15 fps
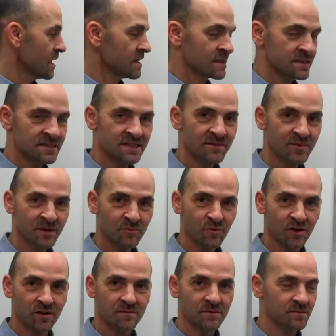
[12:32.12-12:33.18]
Sleeping
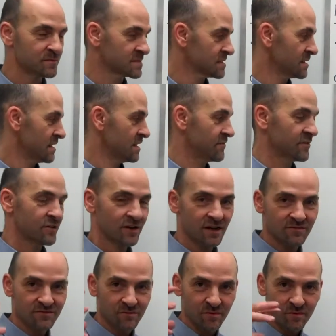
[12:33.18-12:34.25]
problems. Very
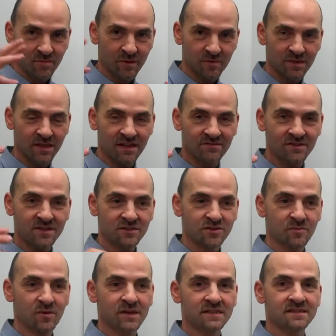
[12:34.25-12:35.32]
often when people have this, your
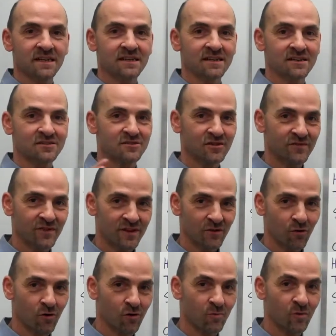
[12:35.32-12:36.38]
body's kind of conserving your
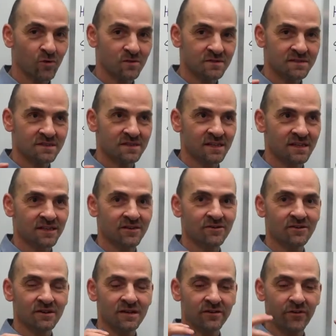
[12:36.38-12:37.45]
hormones, like
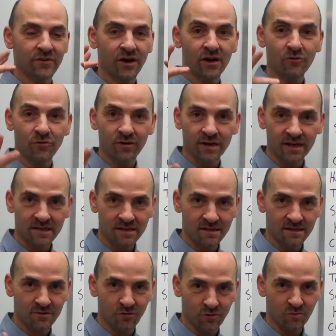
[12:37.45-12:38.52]
your thyroid
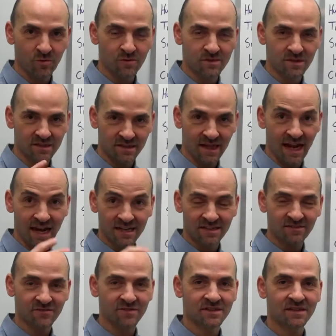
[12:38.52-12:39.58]
hormone, the
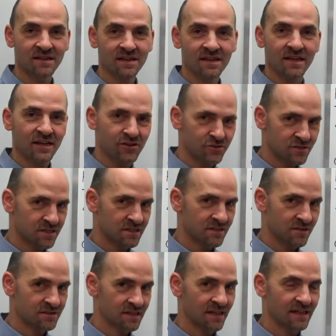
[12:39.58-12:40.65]
active one. It usually
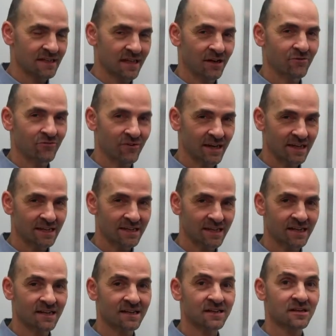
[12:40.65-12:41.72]
starts to get down
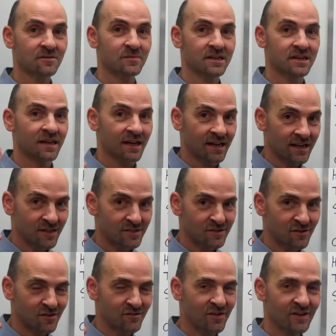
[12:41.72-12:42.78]
regulated a little bit to kind of
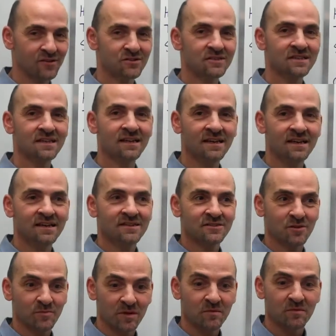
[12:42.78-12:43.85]
conserve energy.
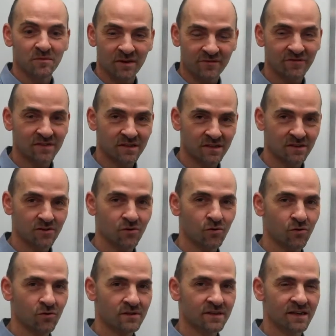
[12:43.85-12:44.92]
So people might feel a little
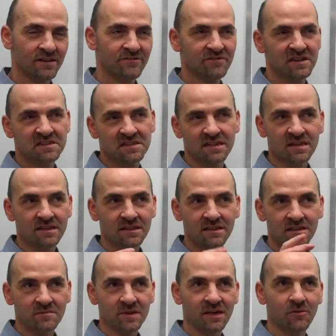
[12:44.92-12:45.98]
cold. I felt it a
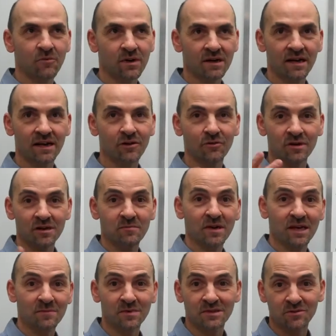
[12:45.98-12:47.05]
little bit on one night going to
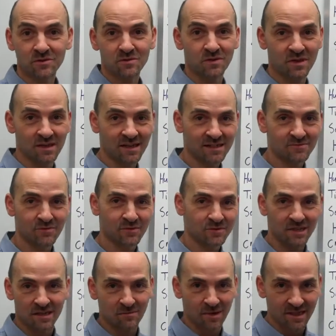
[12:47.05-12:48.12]
bed, but those were the nights where it was
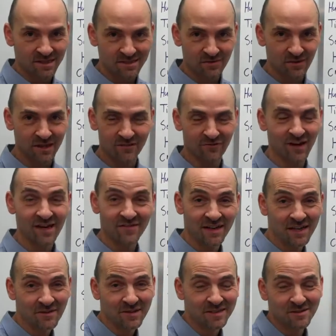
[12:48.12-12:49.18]
like minus 25
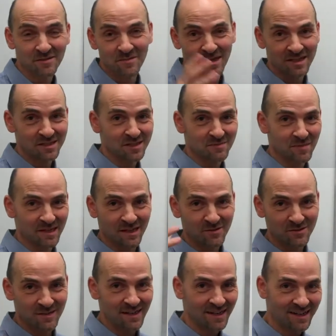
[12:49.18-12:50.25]
anyway, so I might have just been
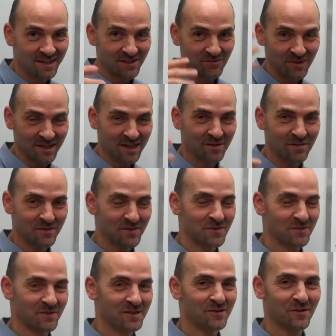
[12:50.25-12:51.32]
outside and the wind coming through
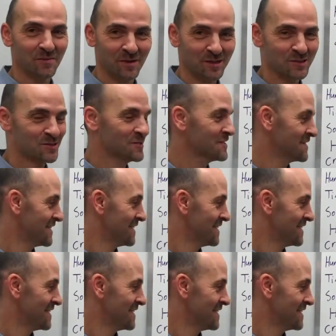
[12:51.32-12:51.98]
the window, I'm not sure.